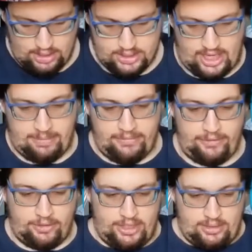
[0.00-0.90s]
type of
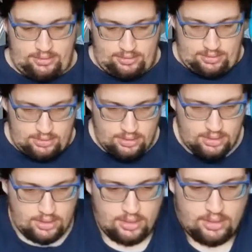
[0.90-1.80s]
folding.
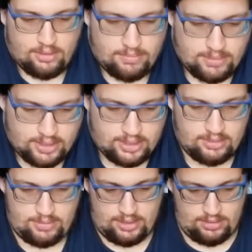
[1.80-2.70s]
But here
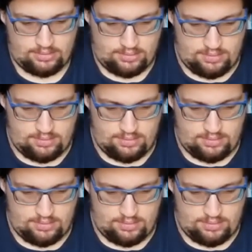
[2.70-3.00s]
we go.